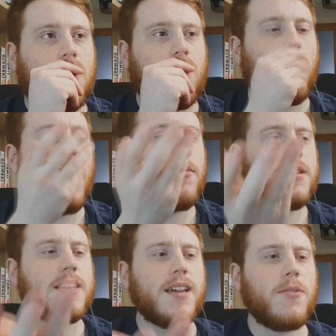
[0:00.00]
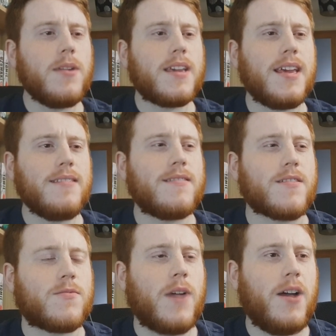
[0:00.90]
Why would you kill the kids
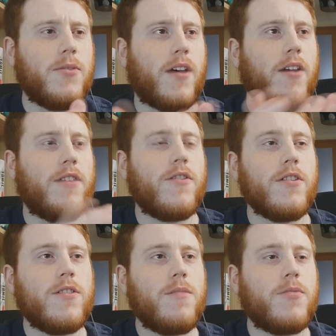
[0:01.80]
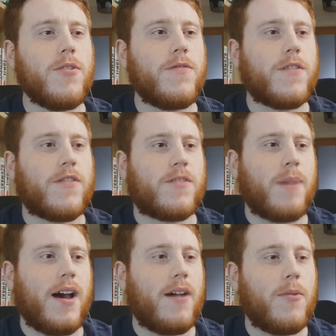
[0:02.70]
as well though? They've got no proof of the
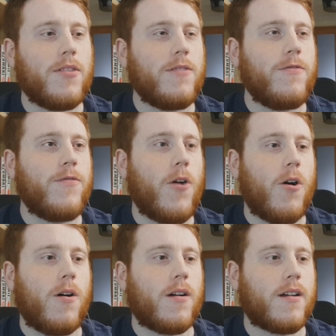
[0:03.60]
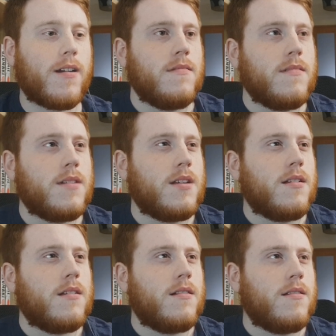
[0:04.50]
spy. What the fuck?
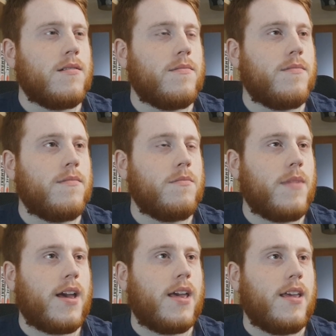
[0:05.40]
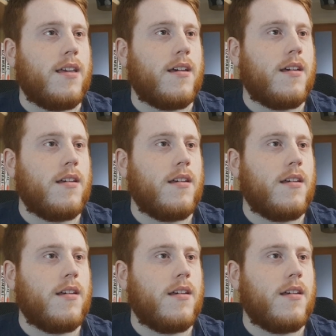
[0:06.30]
Mate.